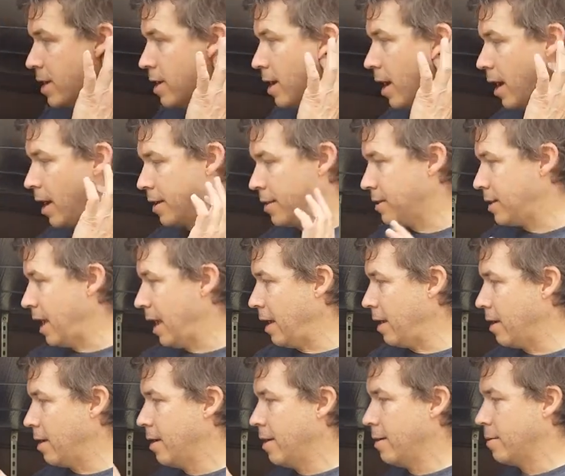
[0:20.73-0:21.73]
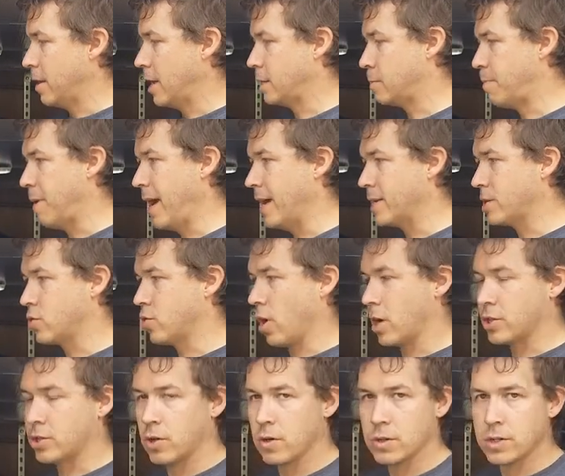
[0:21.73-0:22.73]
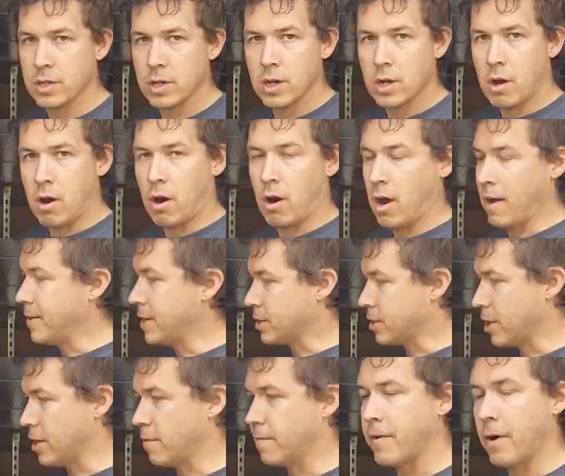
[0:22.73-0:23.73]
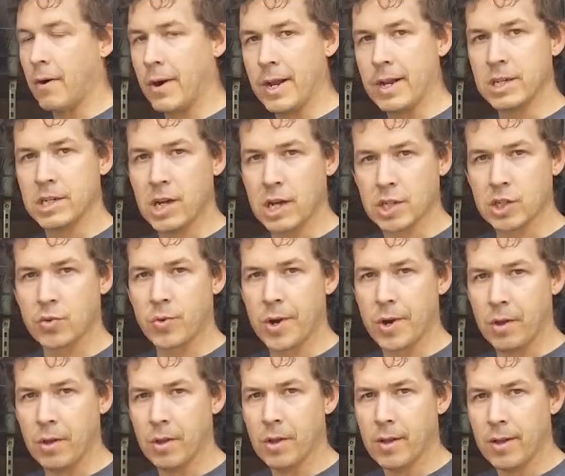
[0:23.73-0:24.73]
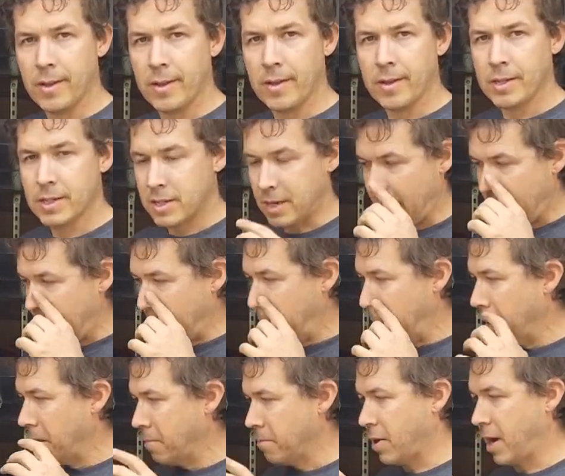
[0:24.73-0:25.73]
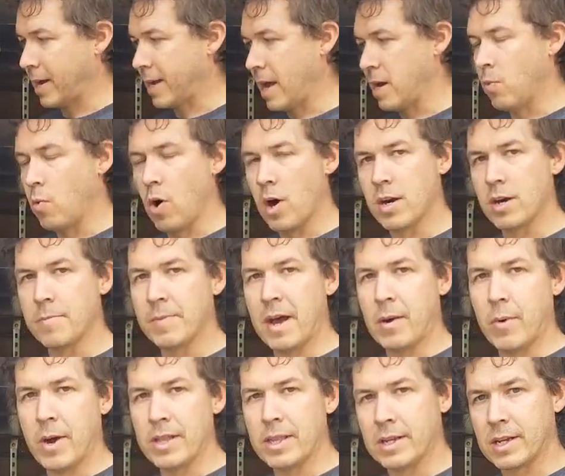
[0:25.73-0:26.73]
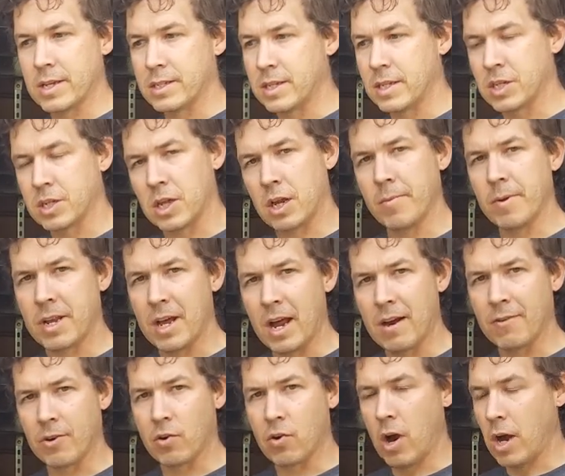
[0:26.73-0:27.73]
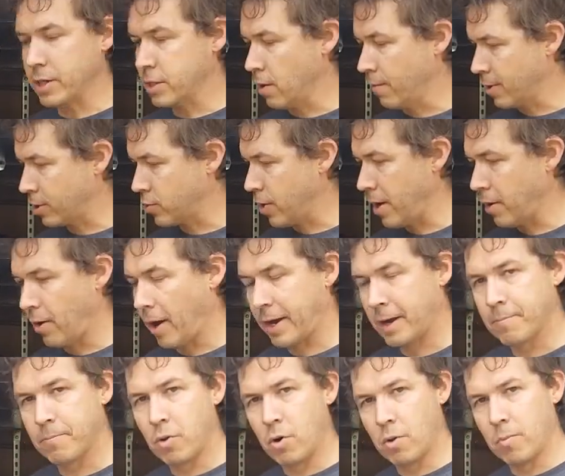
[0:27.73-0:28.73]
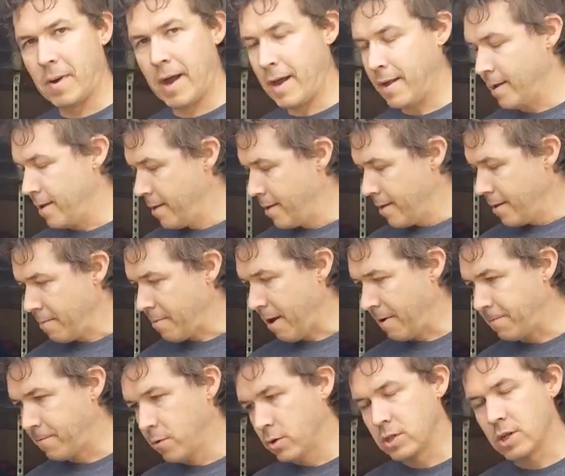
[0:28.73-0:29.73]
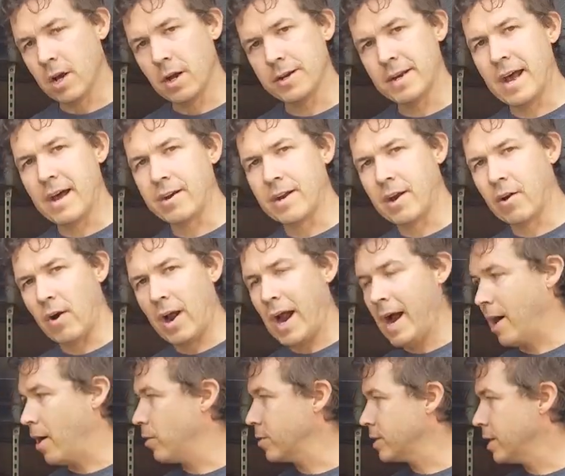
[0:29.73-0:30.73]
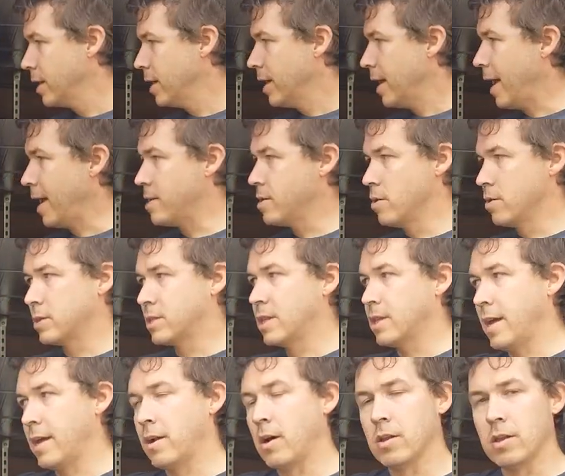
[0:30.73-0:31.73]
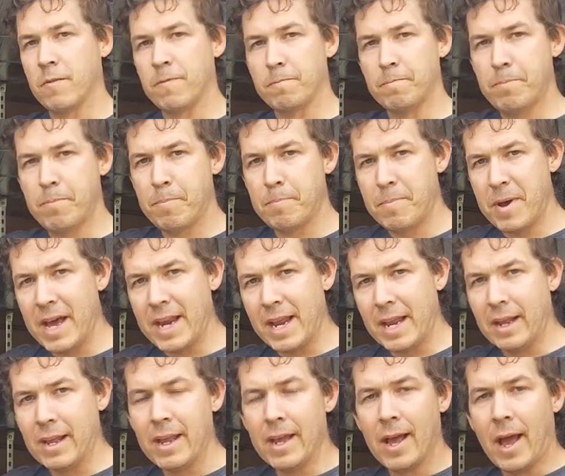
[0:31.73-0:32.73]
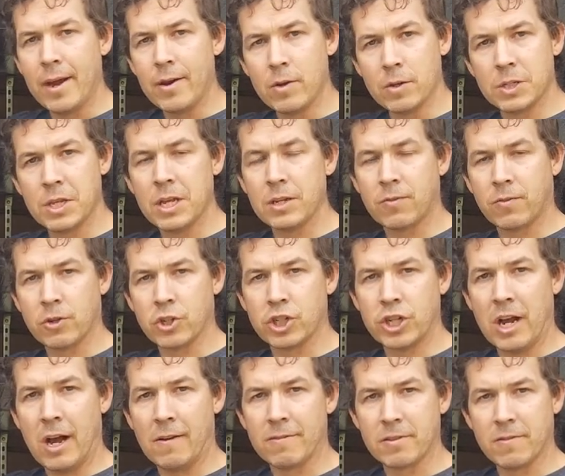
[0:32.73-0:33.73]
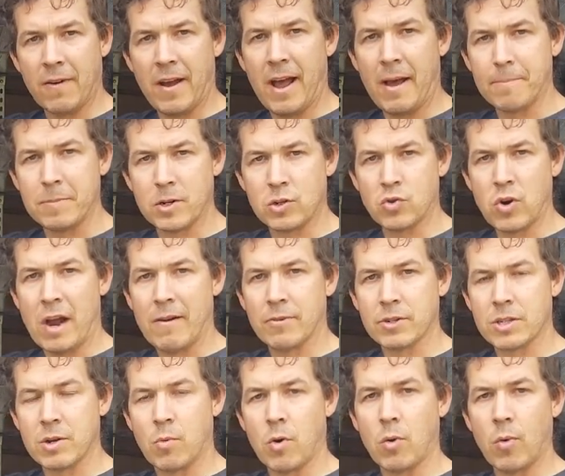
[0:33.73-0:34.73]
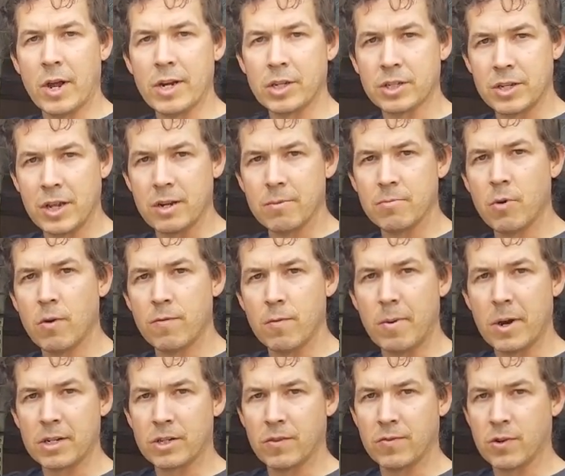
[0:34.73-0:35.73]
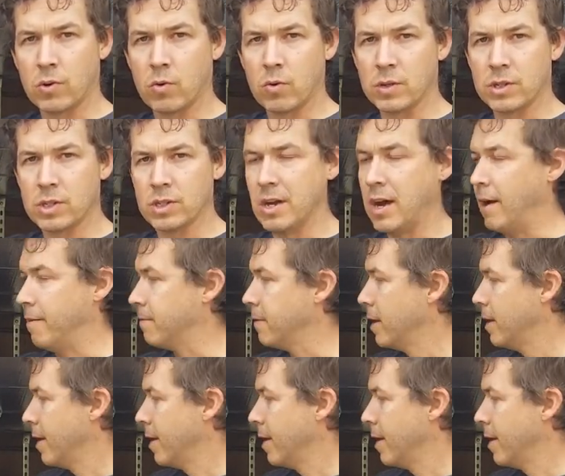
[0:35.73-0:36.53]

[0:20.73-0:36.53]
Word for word: Uh, the these bed structures are obviously very industrial style, but I kind of wanted them that way because this is going to be kind of a crossover trailer. I could pull my my futon down here out and use and all the bedding and use these for shelves if I happen to travel somewhere where I just need to move a bunch of stuff.